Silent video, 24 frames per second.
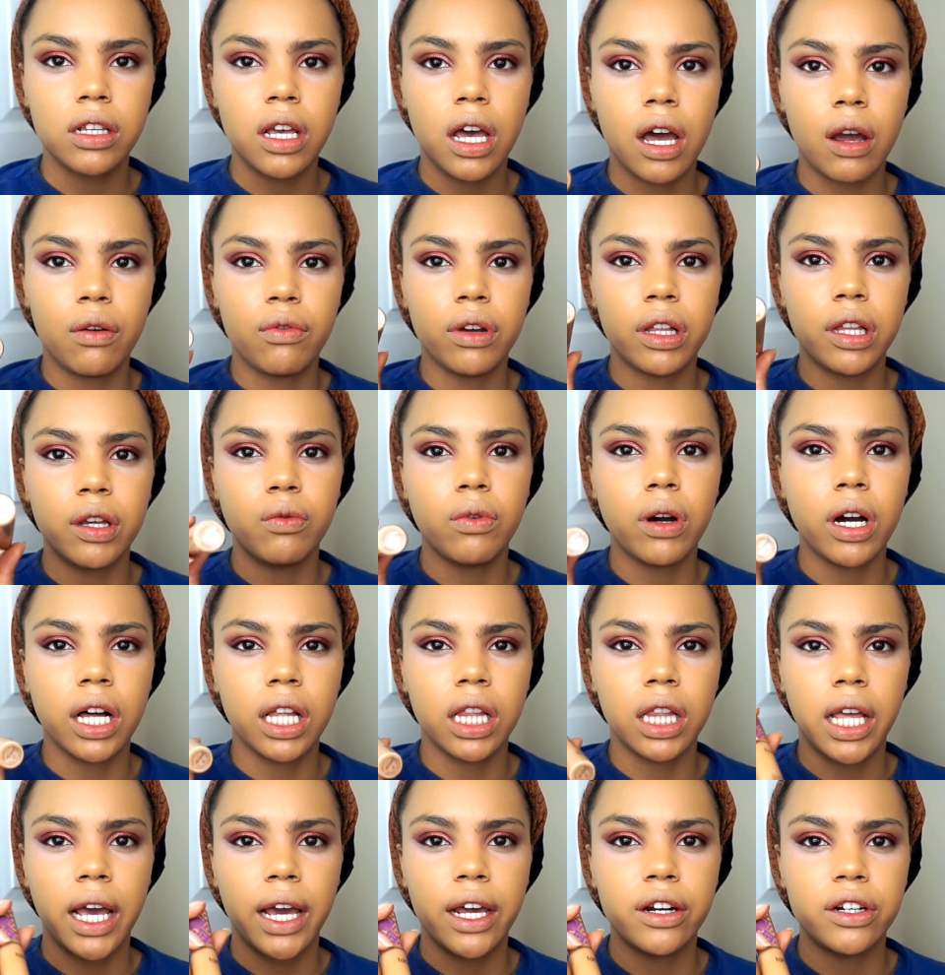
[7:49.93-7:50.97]
I really want
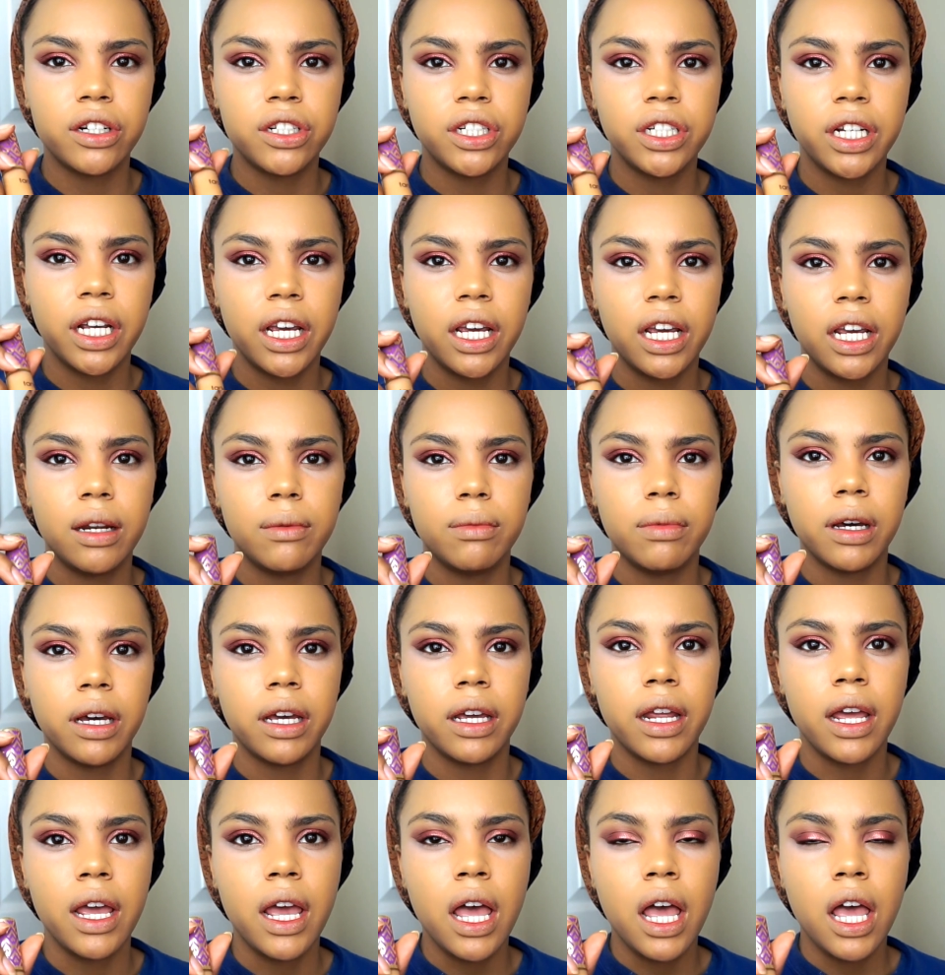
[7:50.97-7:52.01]
a lighter shade,
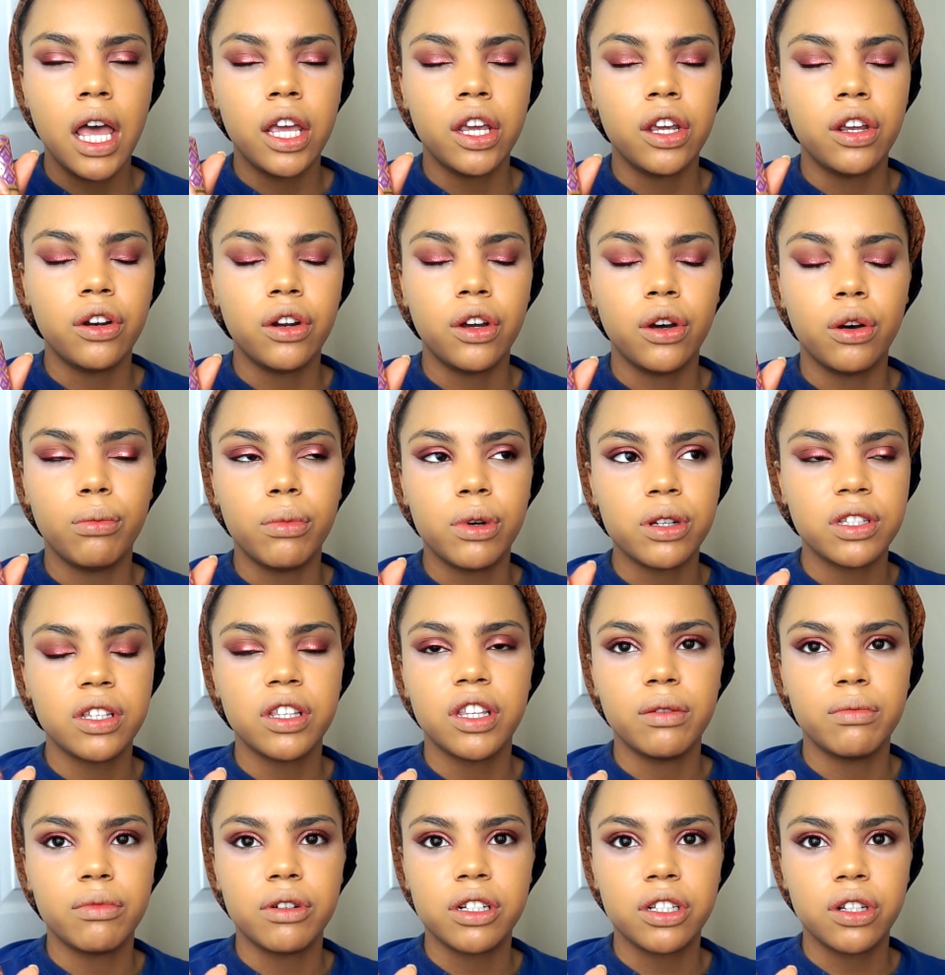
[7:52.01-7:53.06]
but you know, most
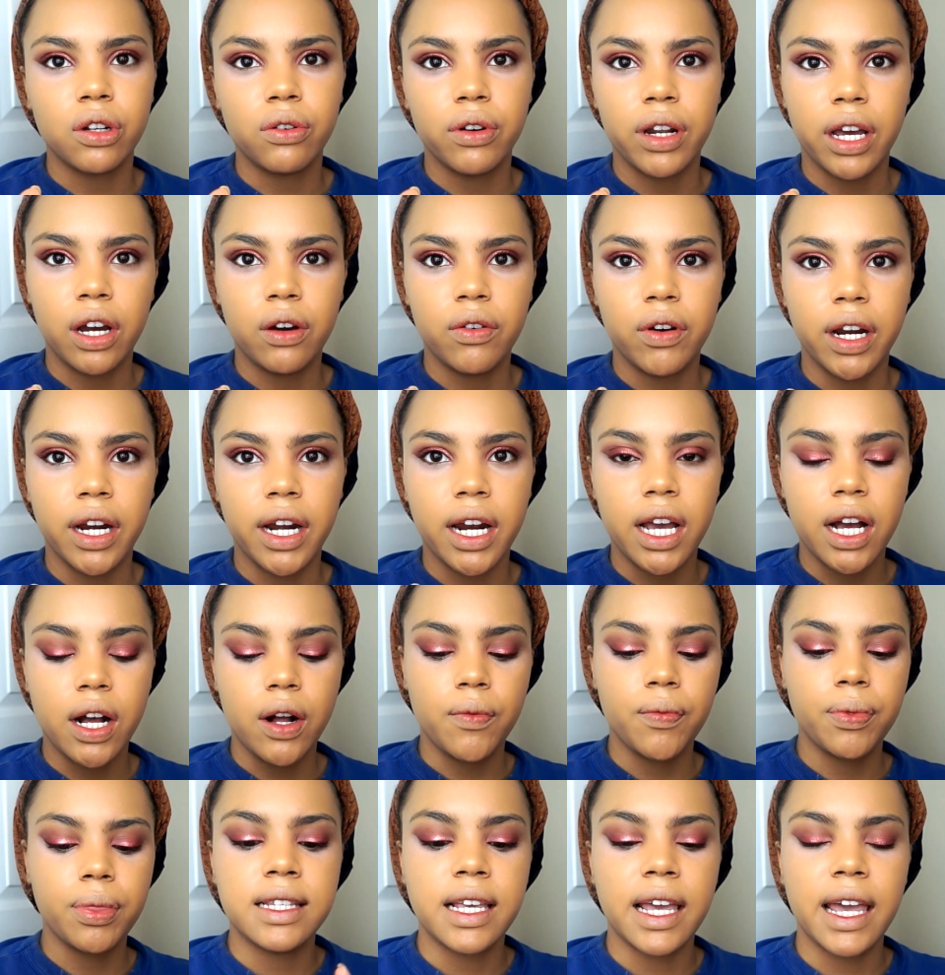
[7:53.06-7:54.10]
of them are sold out right
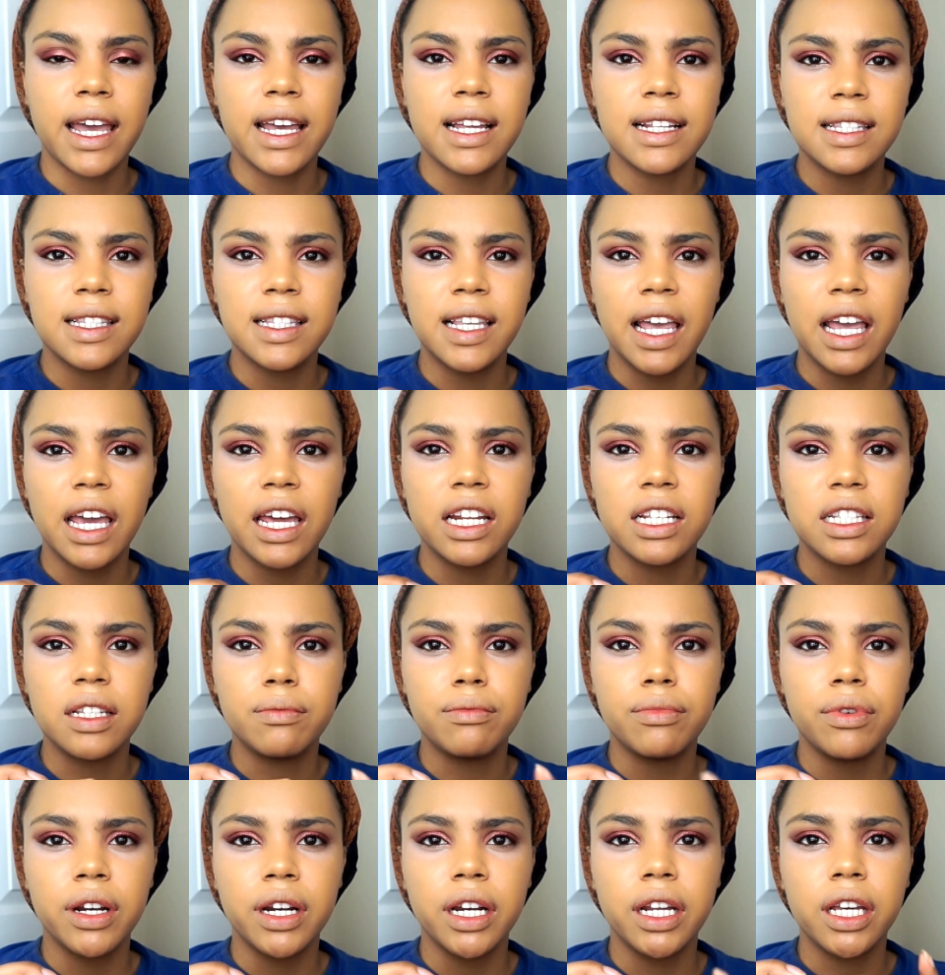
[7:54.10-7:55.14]
now. Tan Sand is a
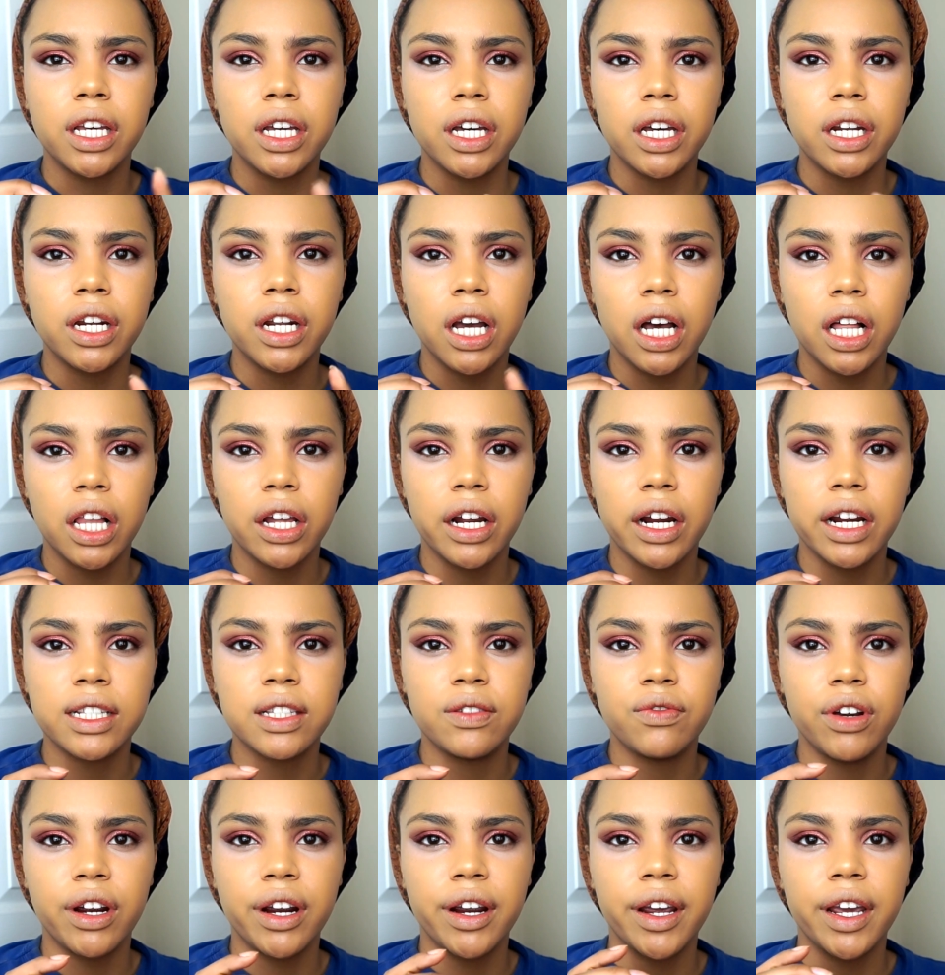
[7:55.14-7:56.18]
pretty good color.
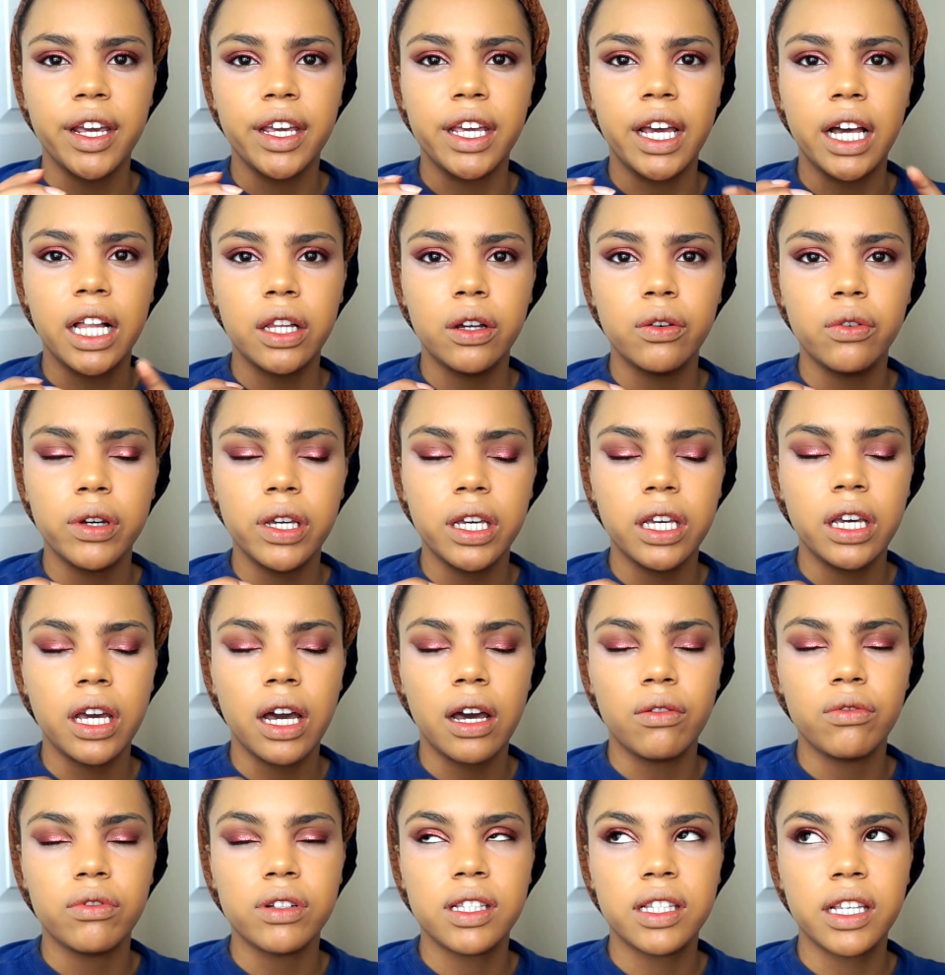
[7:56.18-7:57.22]
It's very yellowy.
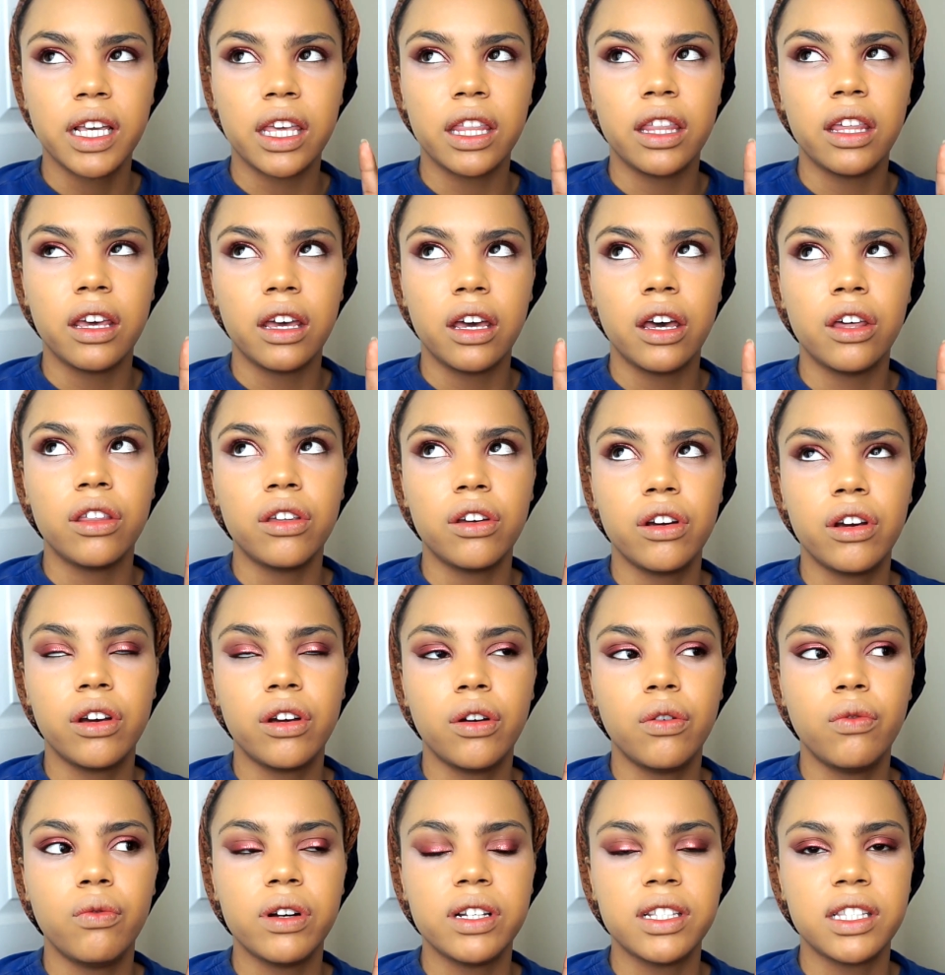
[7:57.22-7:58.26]
I would say the
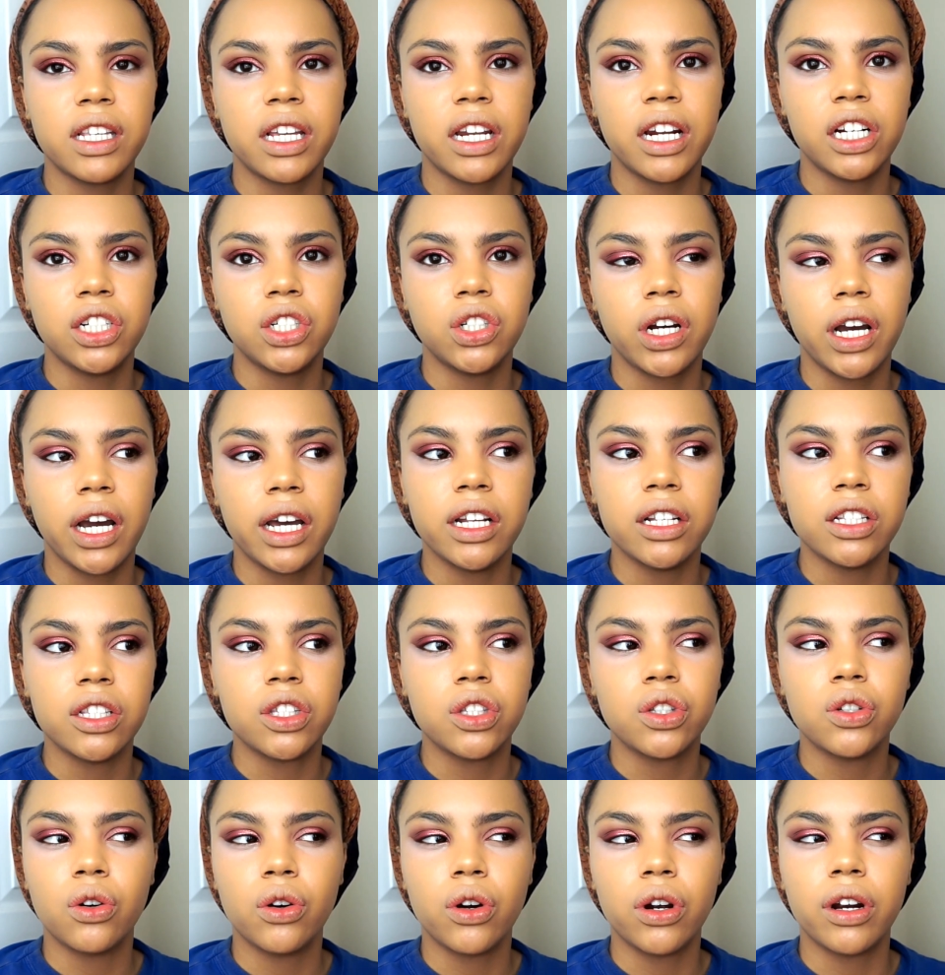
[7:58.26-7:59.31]
other ones that I tried in the
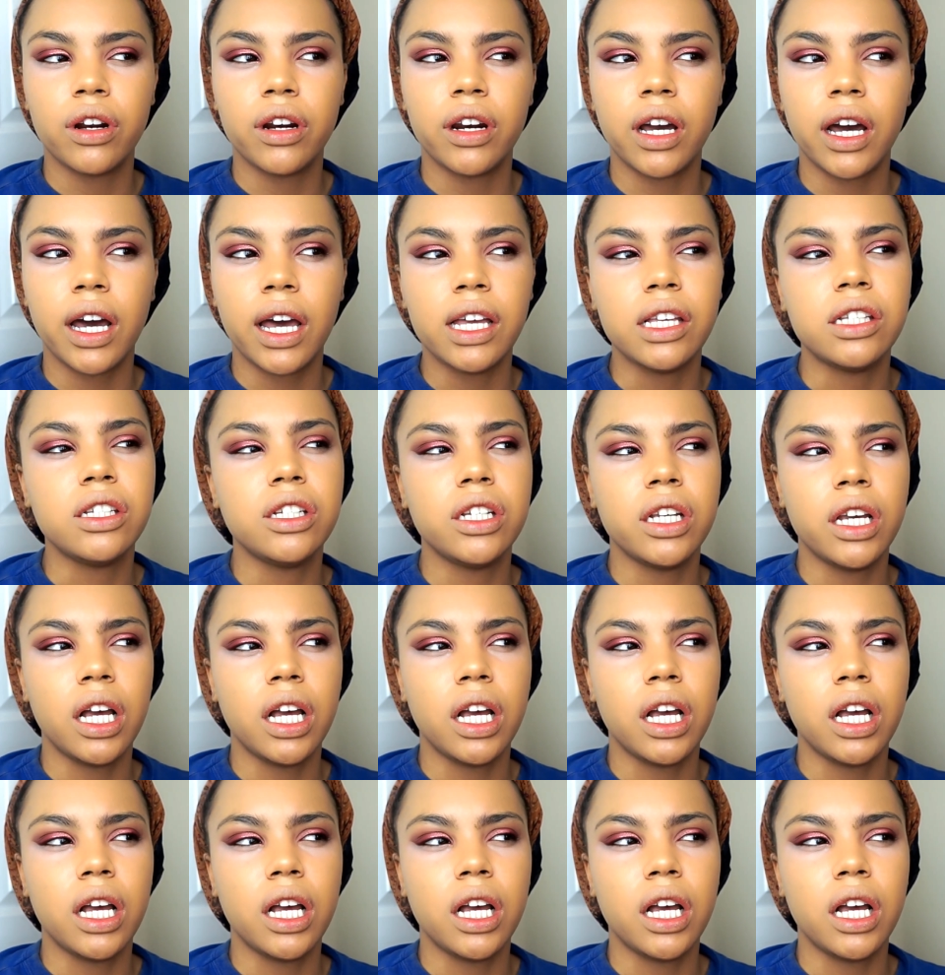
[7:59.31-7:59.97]
store are not as